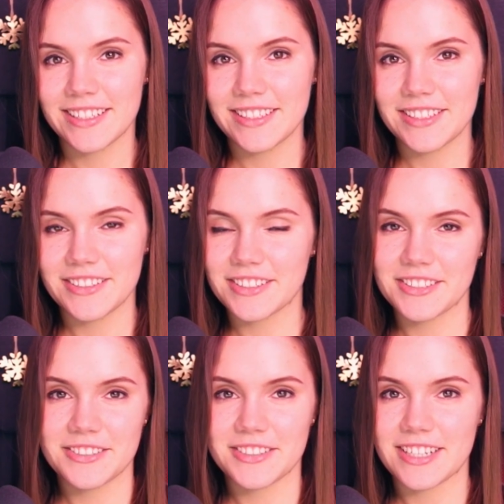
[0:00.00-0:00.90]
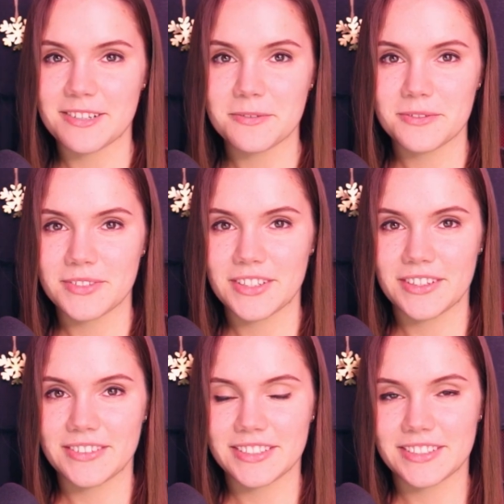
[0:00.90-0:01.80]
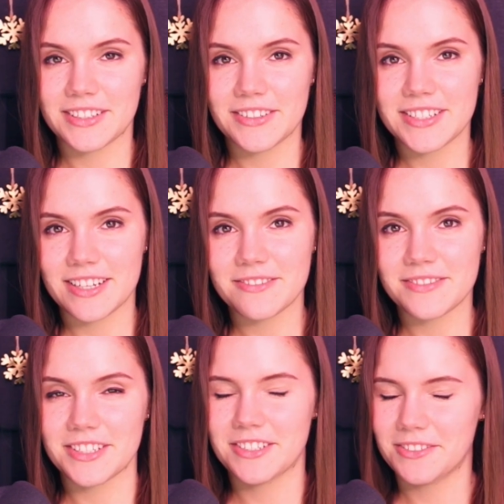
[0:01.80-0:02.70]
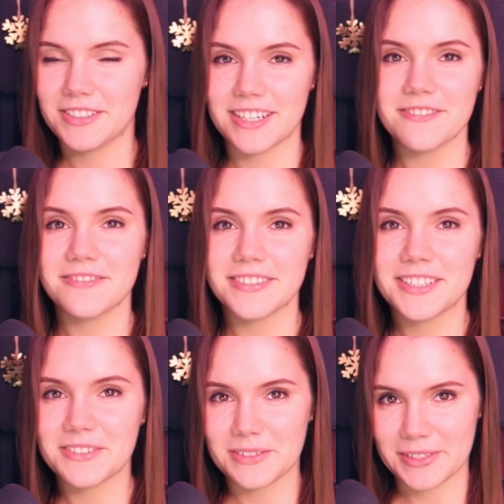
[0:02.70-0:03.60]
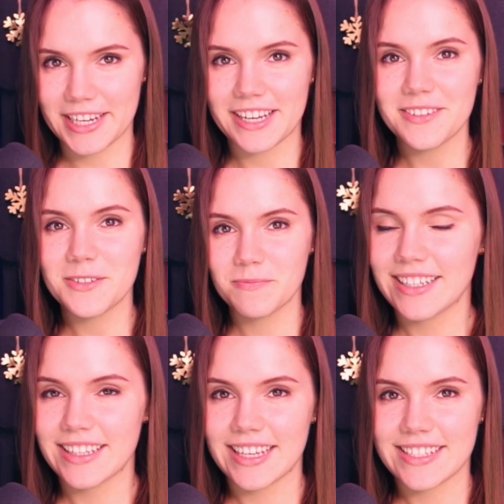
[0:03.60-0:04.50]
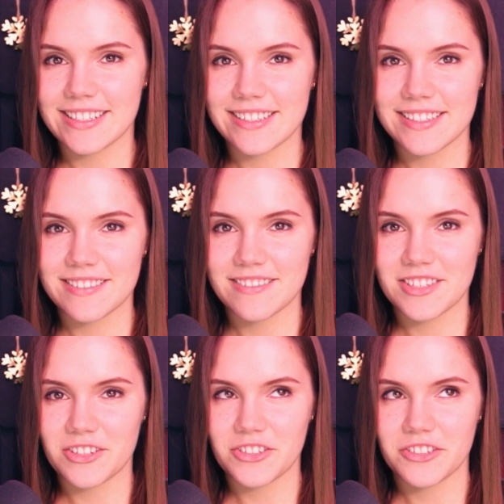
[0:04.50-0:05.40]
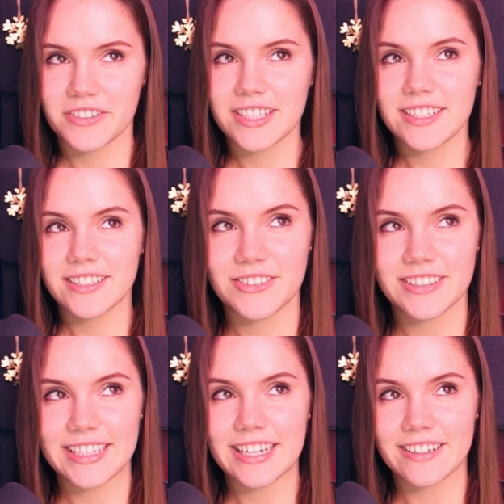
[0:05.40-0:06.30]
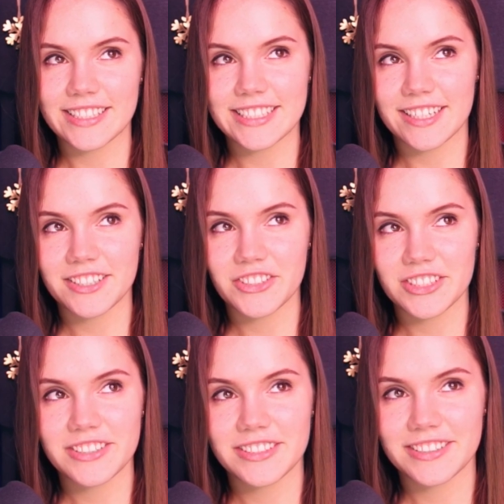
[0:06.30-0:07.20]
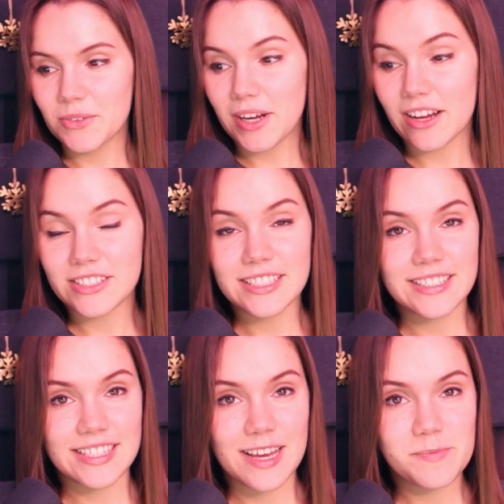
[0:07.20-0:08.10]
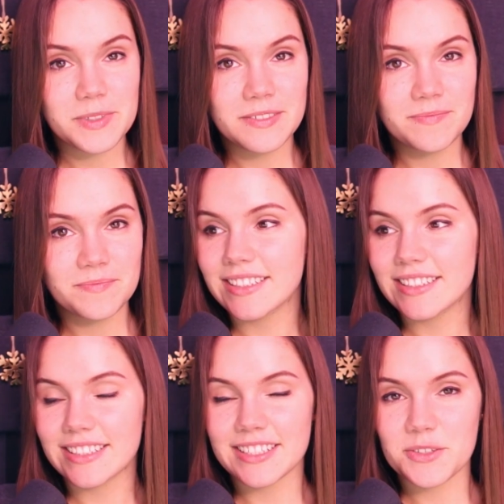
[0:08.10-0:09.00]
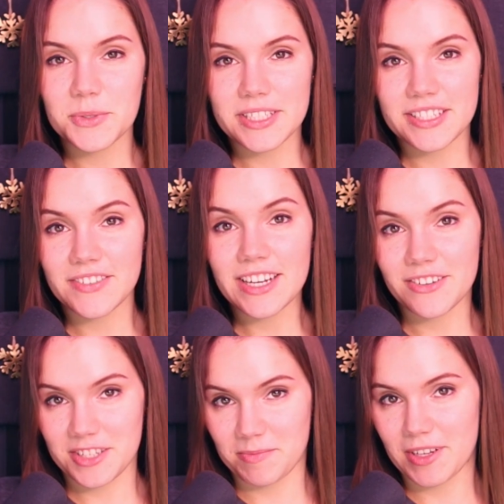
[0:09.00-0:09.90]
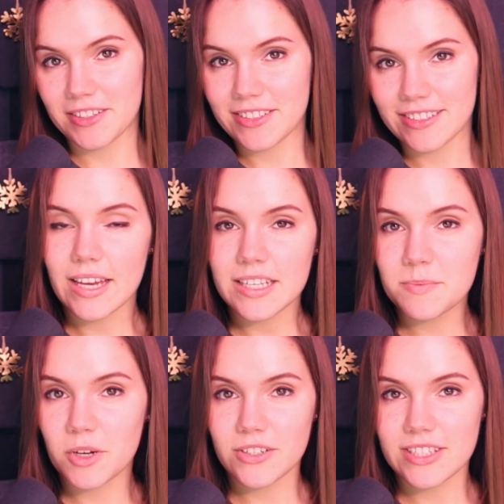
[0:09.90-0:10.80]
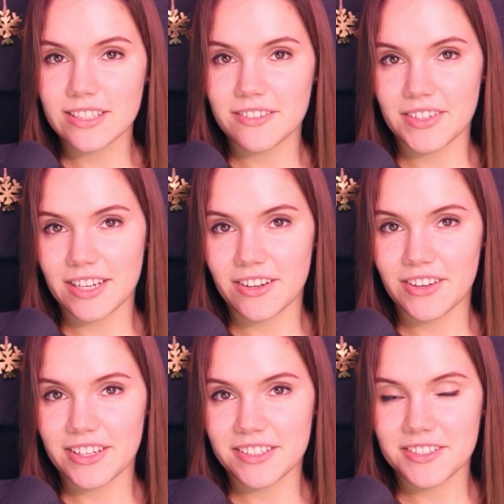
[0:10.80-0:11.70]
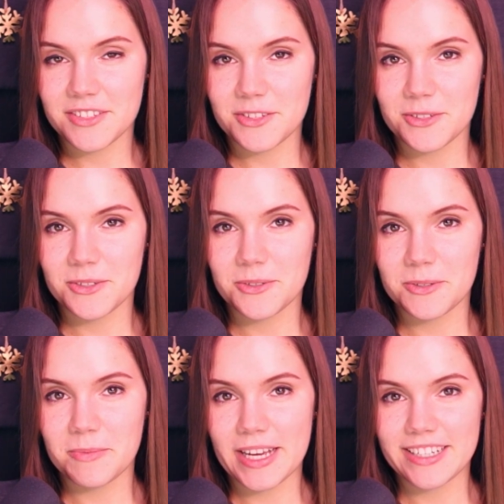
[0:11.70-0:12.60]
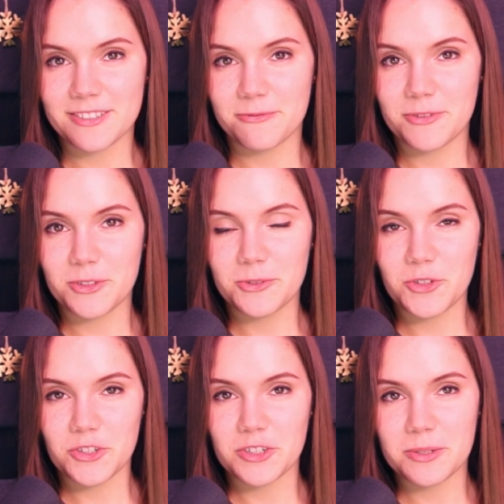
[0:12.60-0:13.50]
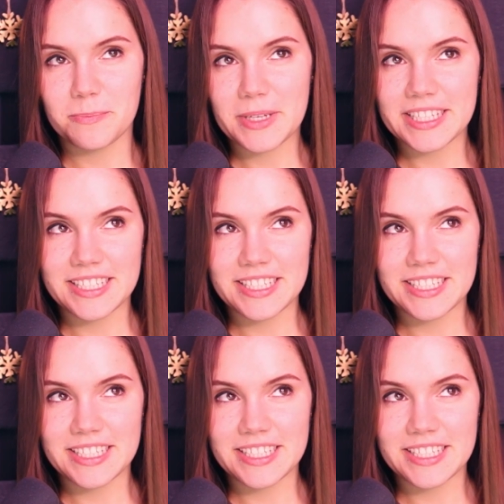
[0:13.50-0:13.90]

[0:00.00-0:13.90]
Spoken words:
you can do stuff. You don't need to know stuff. Just do stuff. It will work out. Unless it's surgery or like architecture. How did this happen? This is what this video is about. I guess mostly the video is to remind future big